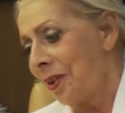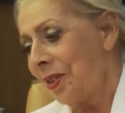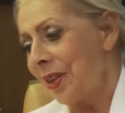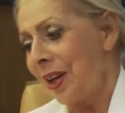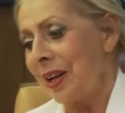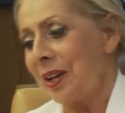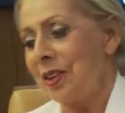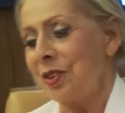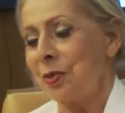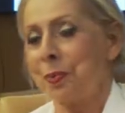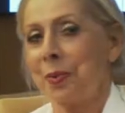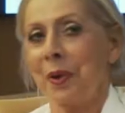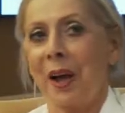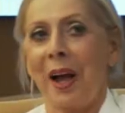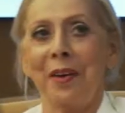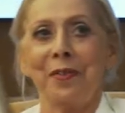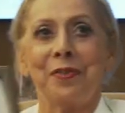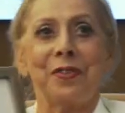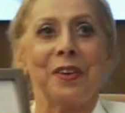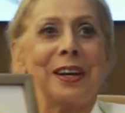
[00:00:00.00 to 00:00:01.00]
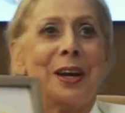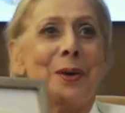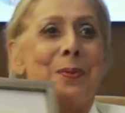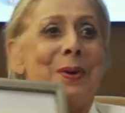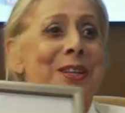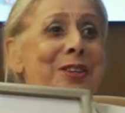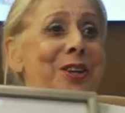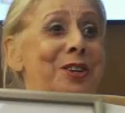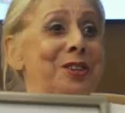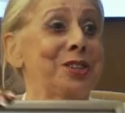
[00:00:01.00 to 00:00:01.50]
That is, I feel I
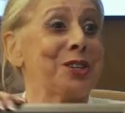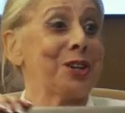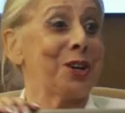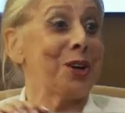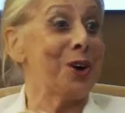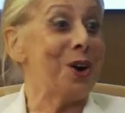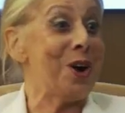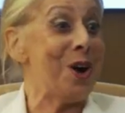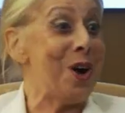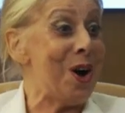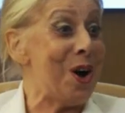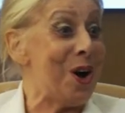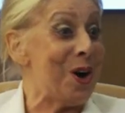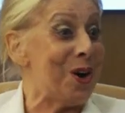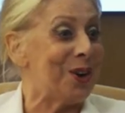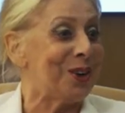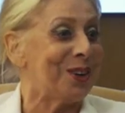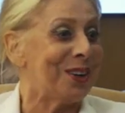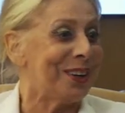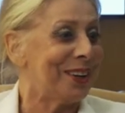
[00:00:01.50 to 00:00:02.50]
went to school.